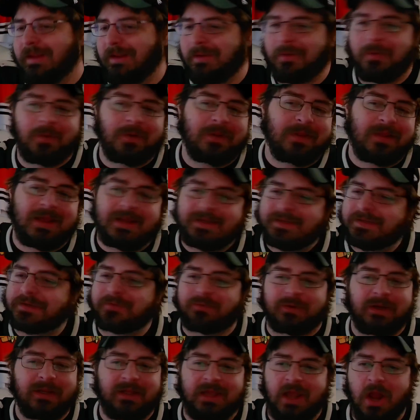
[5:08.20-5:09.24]
that's
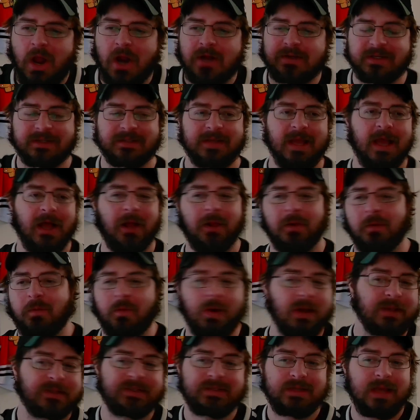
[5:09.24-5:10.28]
really hard to tell
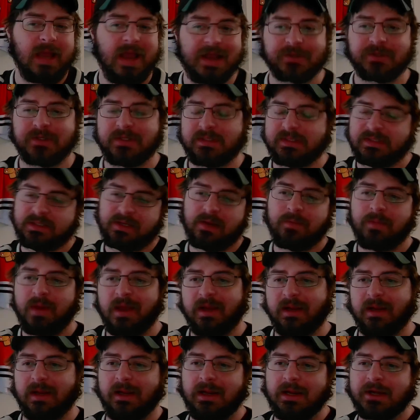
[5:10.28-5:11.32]
once you actually see him in
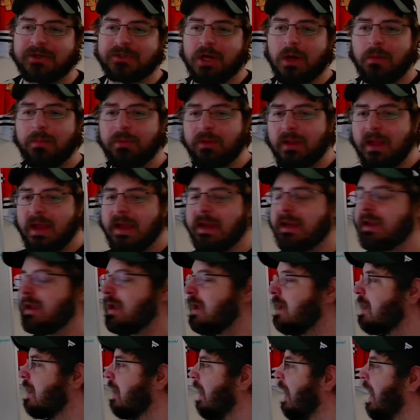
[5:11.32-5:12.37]
NHL play.
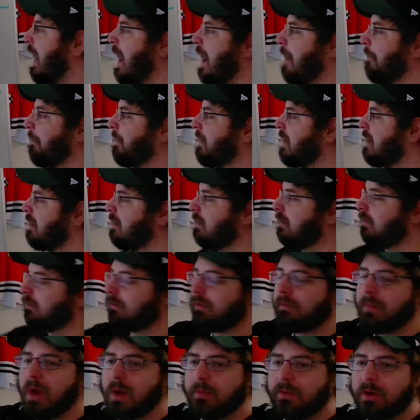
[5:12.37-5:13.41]

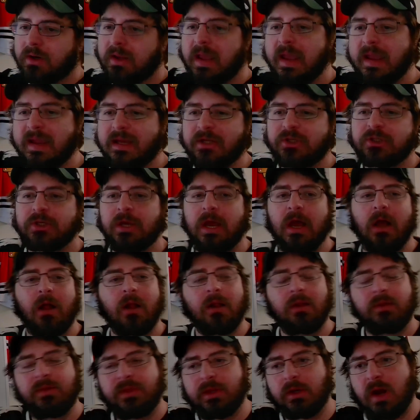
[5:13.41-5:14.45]
Remember, KHL,
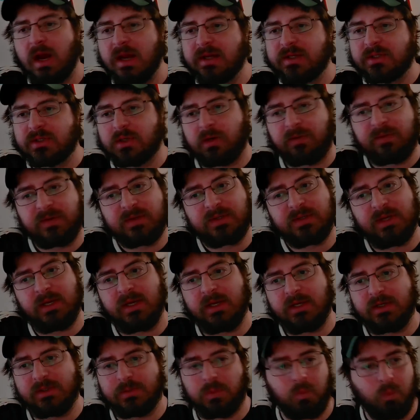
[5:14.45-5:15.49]
their ice surface is
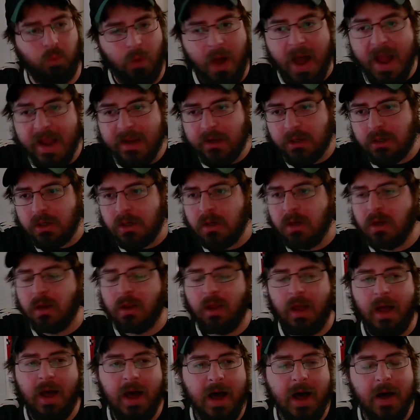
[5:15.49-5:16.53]
wider.
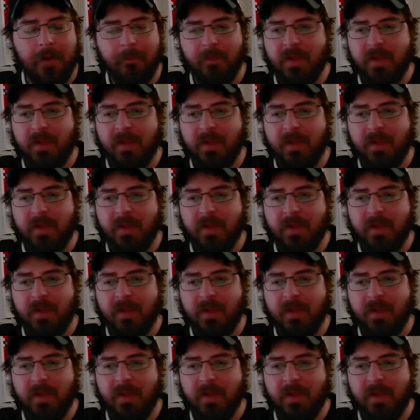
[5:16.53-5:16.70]
The